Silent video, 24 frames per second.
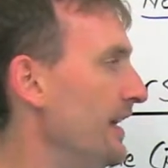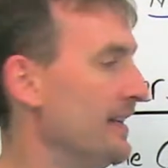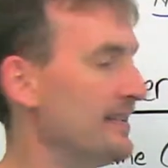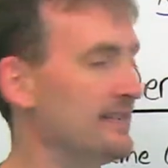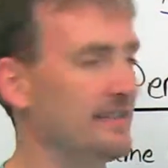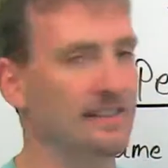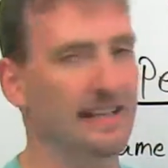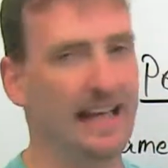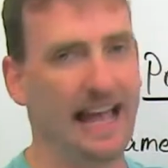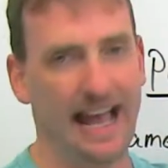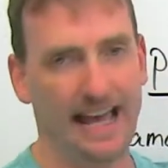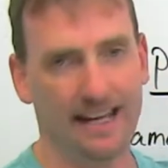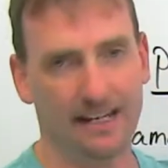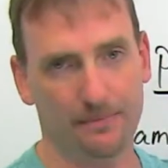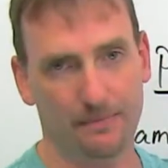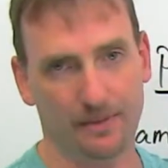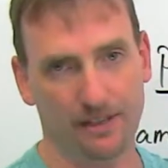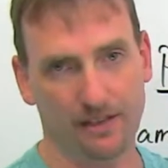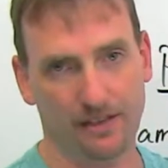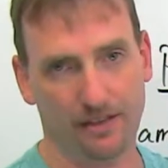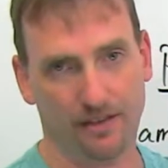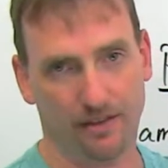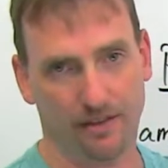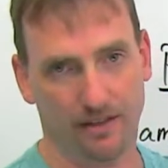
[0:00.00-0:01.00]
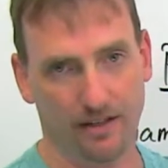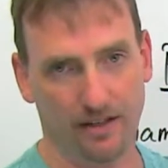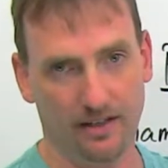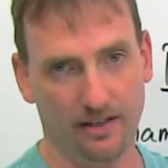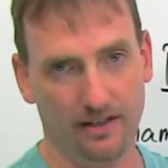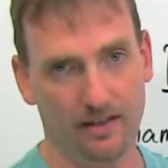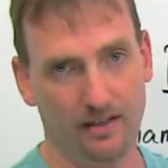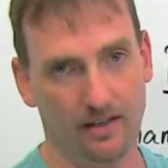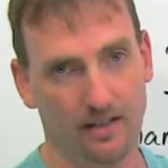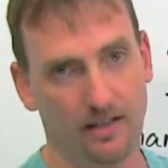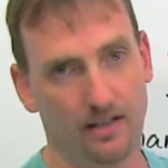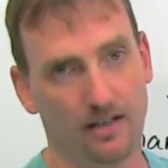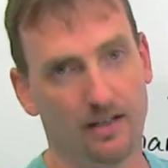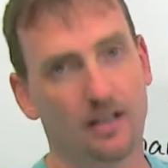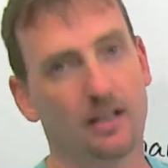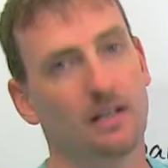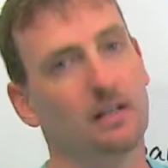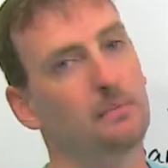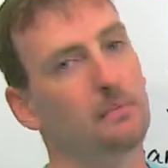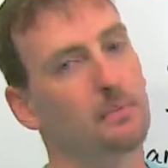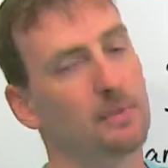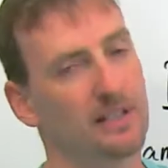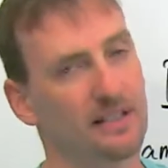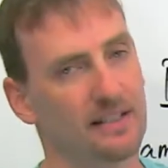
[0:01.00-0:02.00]
It's an animate thing,
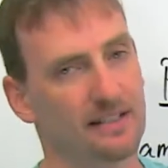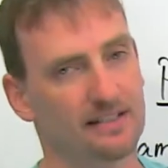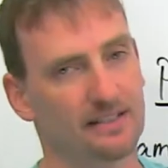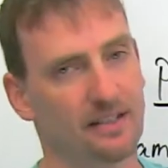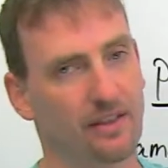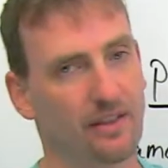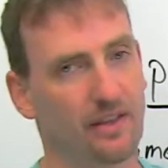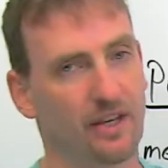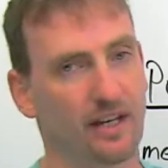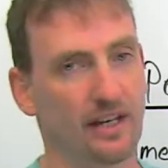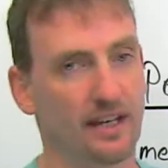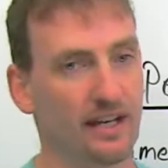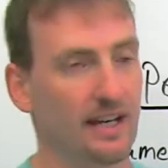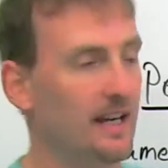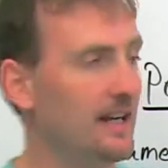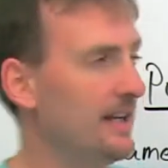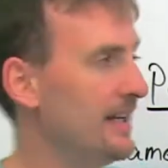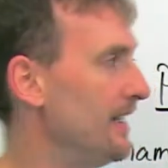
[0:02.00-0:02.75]
but it is a thing.